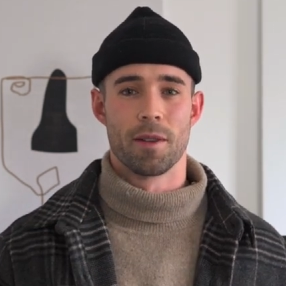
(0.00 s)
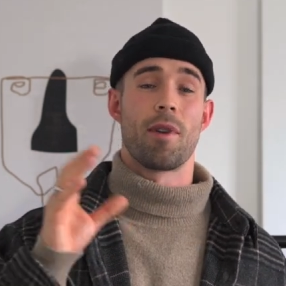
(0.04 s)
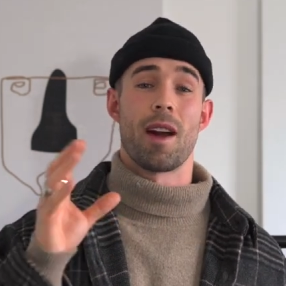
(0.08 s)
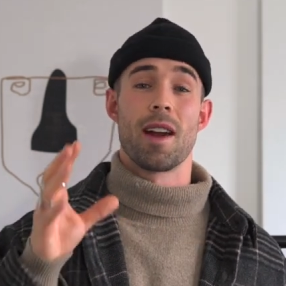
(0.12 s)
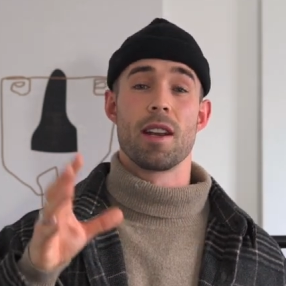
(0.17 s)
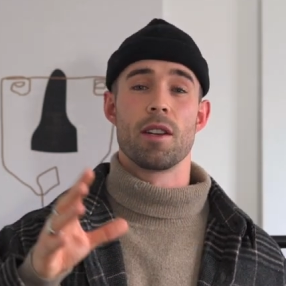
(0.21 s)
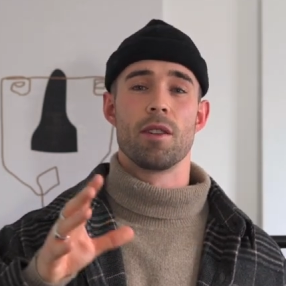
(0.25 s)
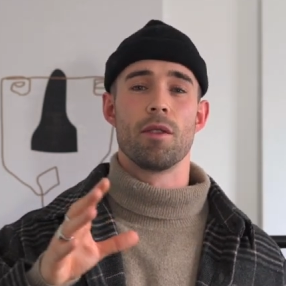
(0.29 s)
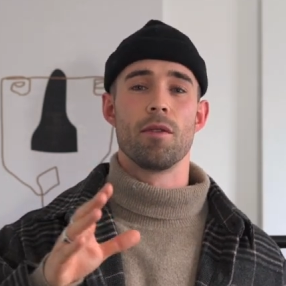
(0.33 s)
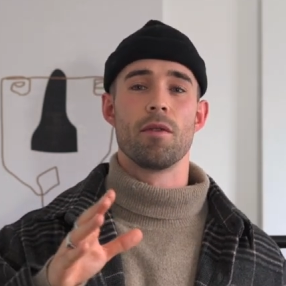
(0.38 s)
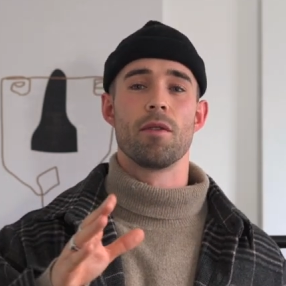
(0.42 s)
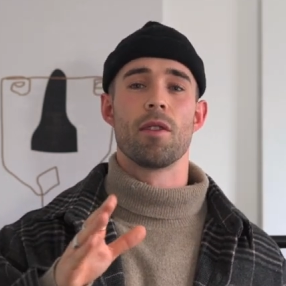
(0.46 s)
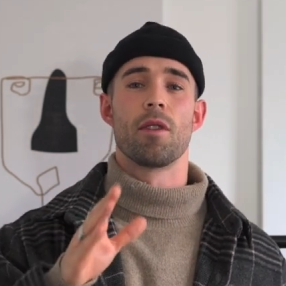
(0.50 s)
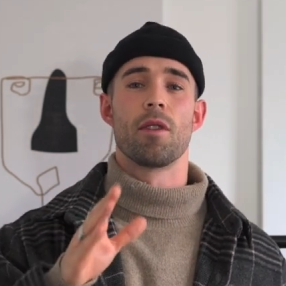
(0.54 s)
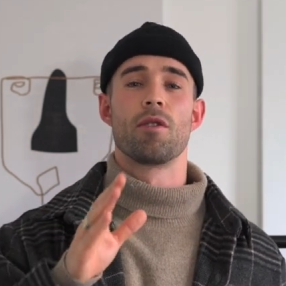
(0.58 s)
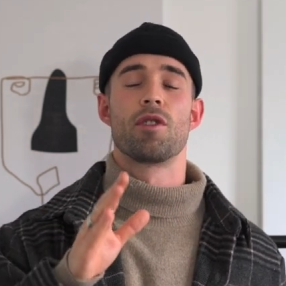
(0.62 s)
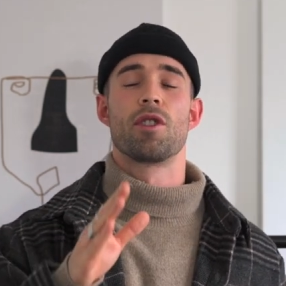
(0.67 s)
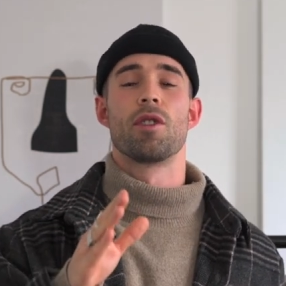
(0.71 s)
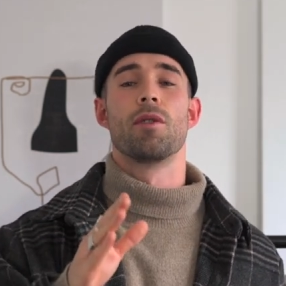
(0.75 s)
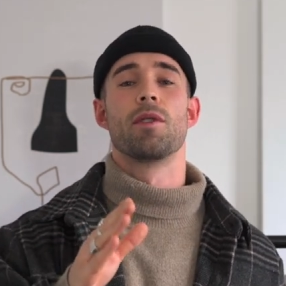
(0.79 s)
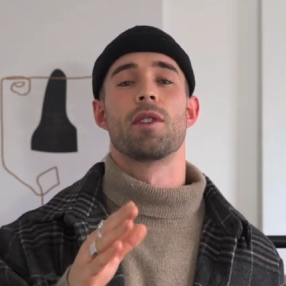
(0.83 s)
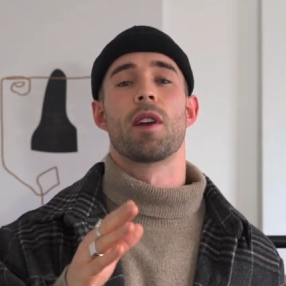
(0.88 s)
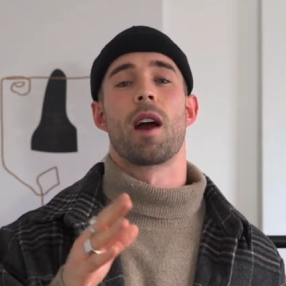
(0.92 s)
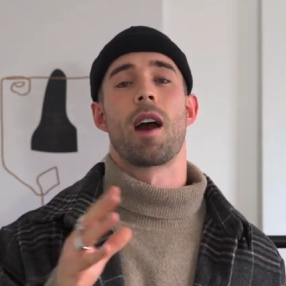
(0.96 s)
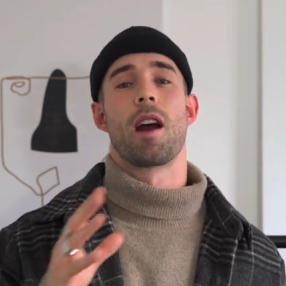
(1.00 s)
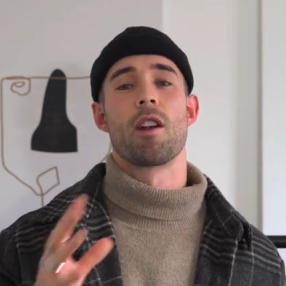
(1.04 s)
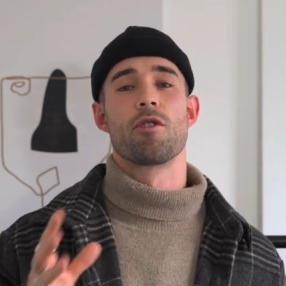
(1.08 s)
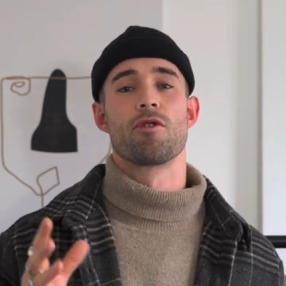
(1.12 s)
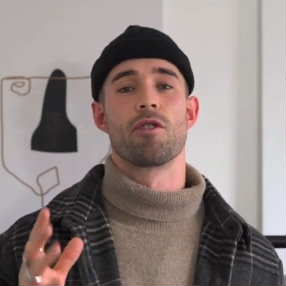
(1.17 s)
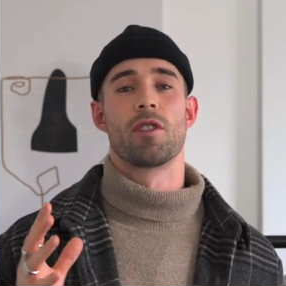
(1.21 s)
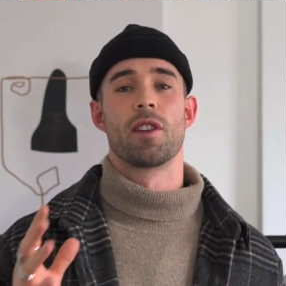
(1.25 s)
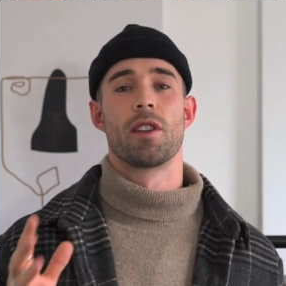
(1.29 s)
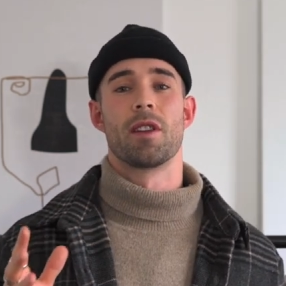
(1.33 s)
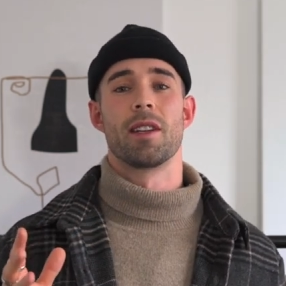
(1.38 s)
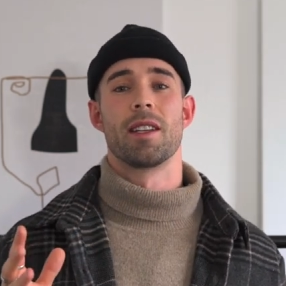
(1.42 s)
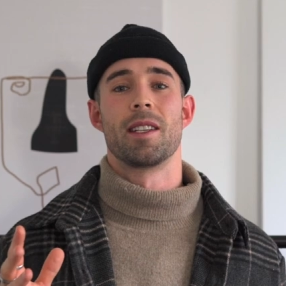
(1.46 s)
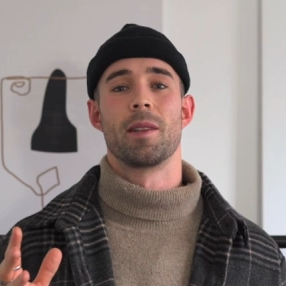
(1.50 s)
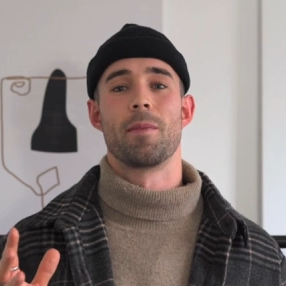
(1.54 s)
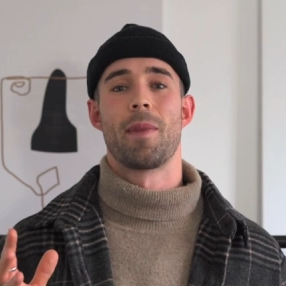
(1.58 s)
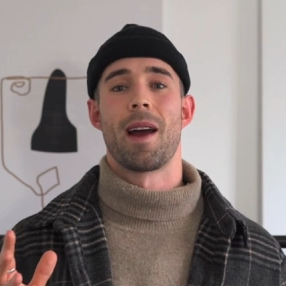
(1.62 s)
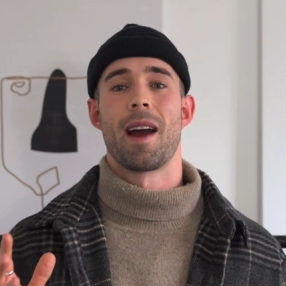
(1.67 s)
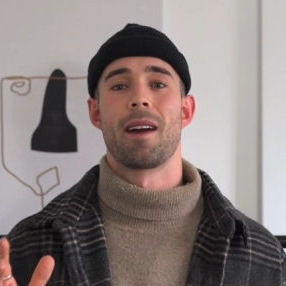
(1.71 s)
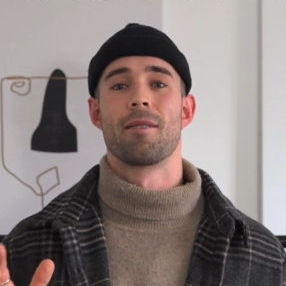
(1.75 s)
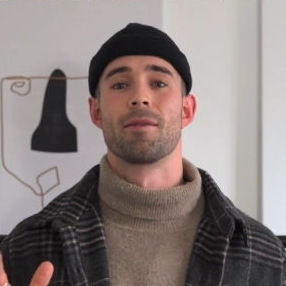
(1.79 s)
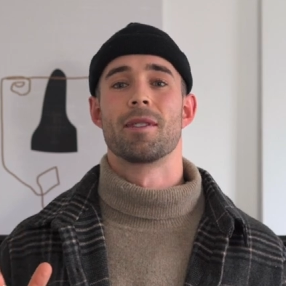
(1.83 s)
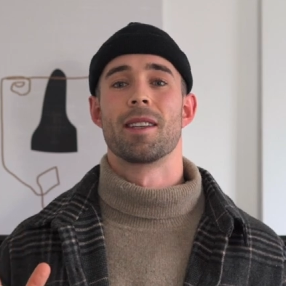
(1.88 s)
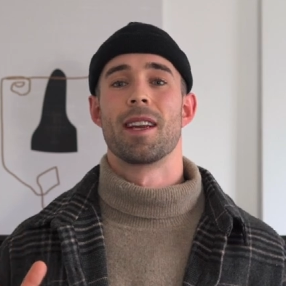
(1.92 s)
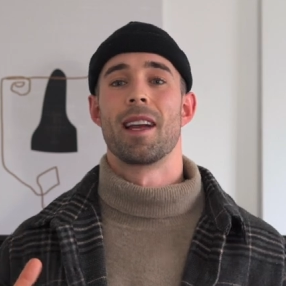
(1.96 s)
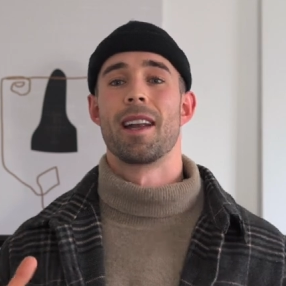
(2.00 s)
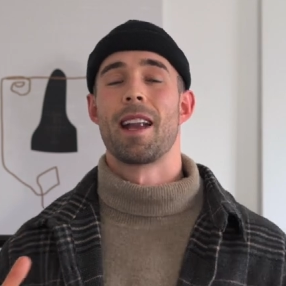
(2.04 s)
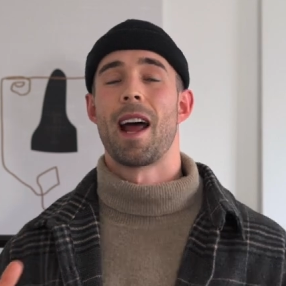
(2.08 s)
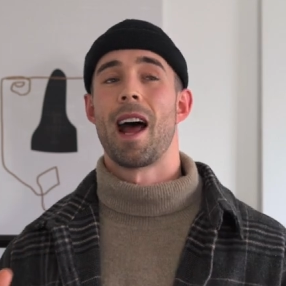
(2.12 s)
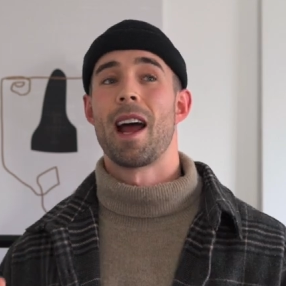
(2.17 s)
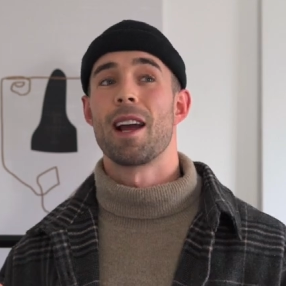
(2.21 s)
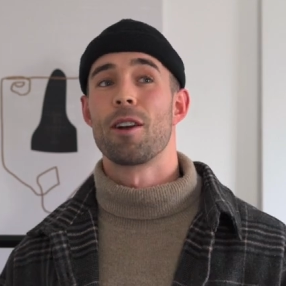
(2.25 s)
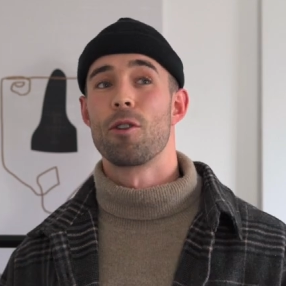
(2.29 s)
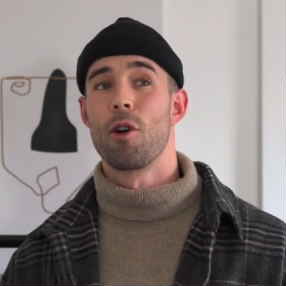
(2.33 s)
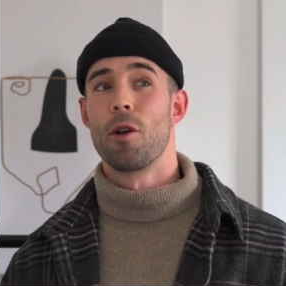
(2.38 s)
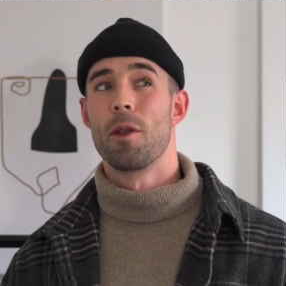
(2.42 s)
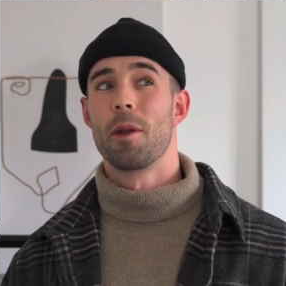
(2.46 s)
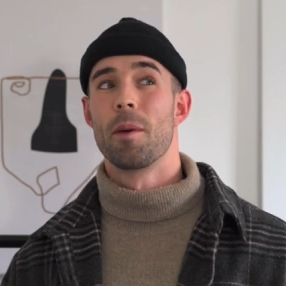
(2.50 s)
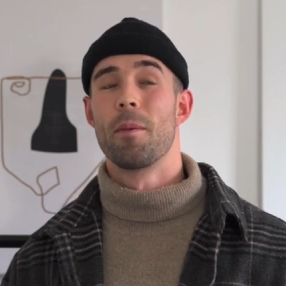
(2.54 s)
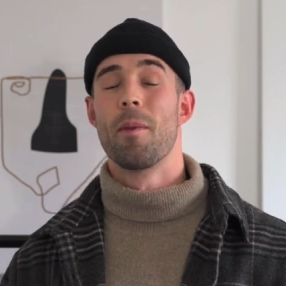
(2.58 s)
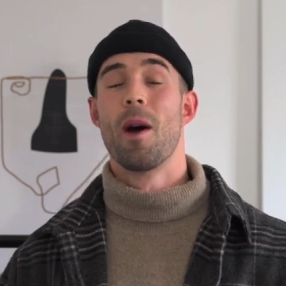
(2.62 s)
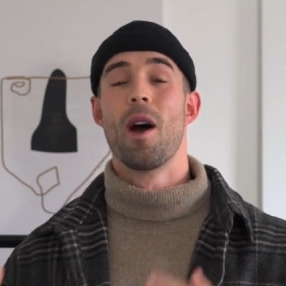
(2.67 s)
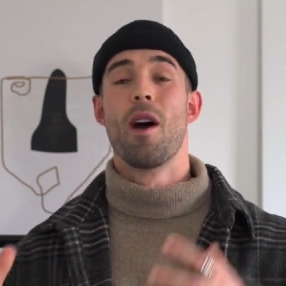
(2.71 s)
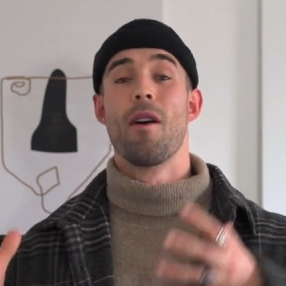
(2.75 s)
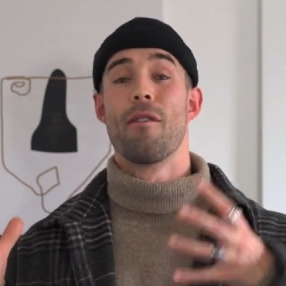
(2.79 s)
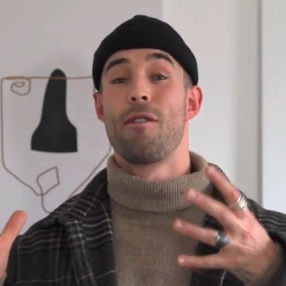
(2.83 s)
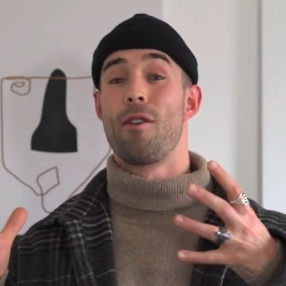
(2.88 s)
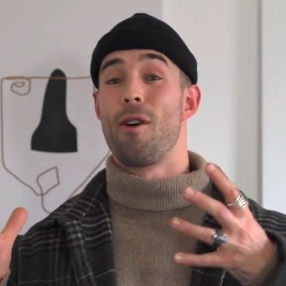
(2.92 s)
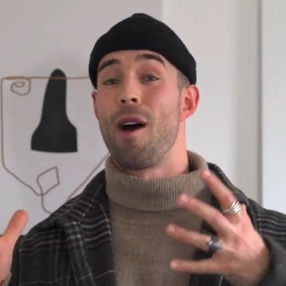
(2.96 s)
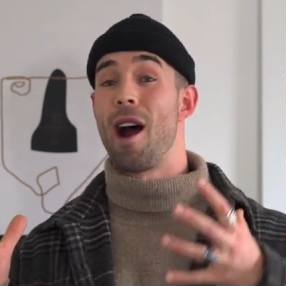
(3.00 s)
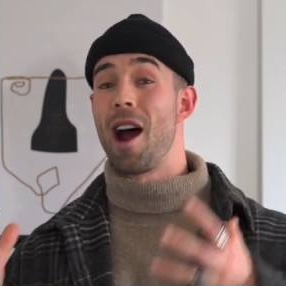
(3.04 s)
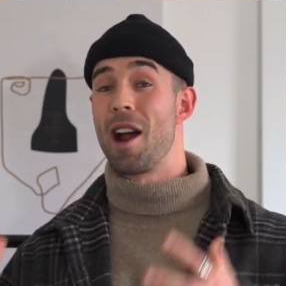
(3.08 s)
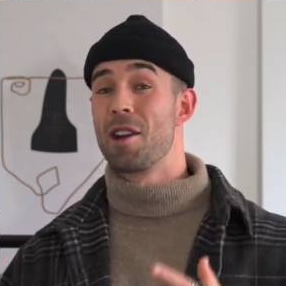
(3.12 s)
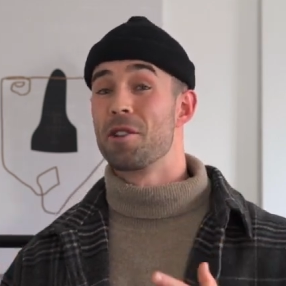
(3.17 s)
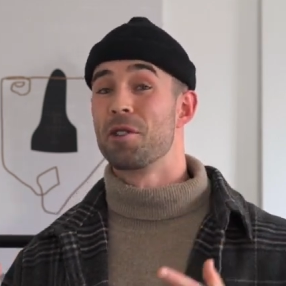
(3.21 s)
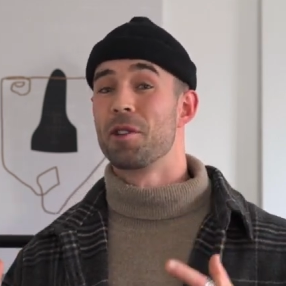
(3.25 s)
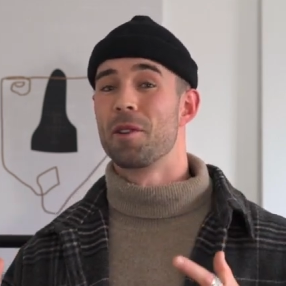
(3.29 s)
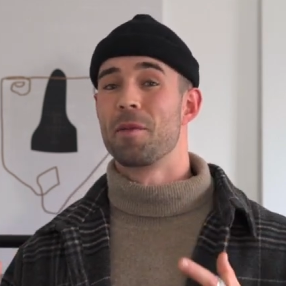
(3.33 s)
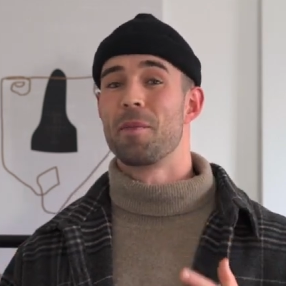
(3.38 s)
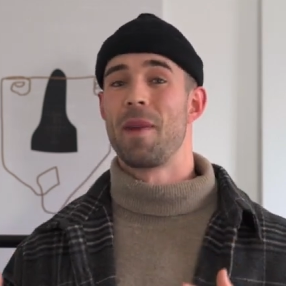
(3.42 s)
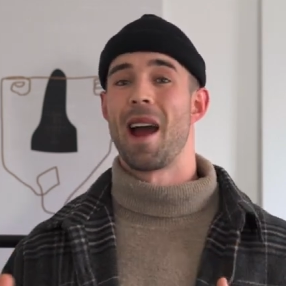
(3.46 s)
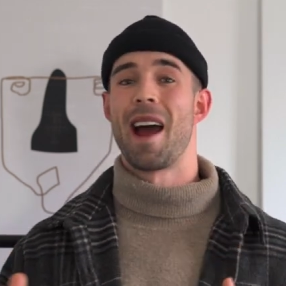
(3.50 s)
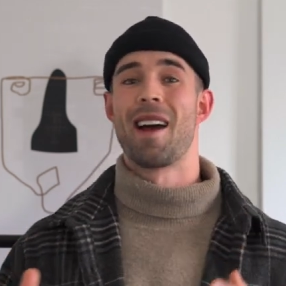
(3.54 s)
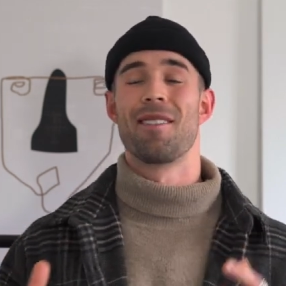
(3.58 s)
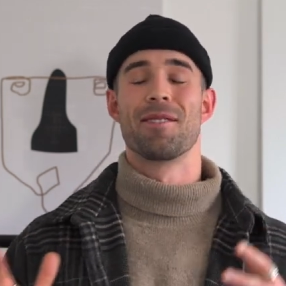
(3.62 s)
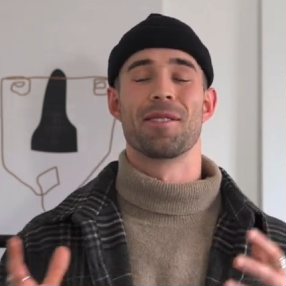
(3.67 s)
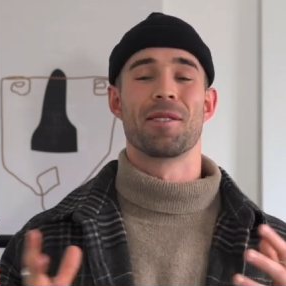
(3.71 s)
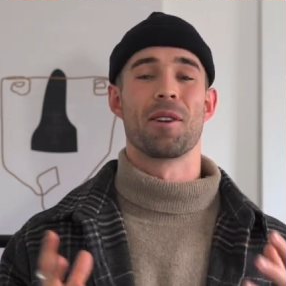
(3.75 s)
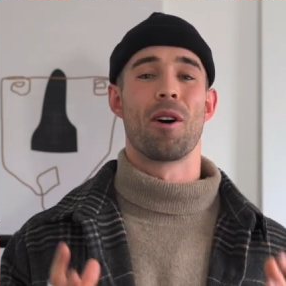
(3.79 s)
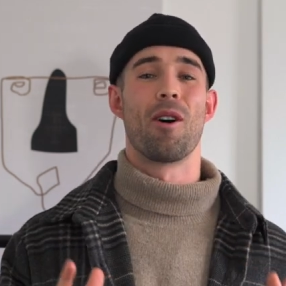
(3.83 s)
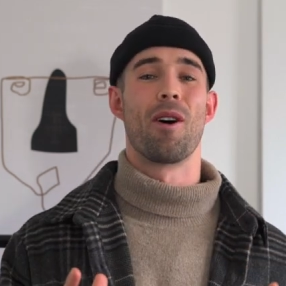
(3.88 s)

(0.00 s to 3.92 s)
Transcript: Brand new, those shoes are 130 pounds and I got them for 100 pounds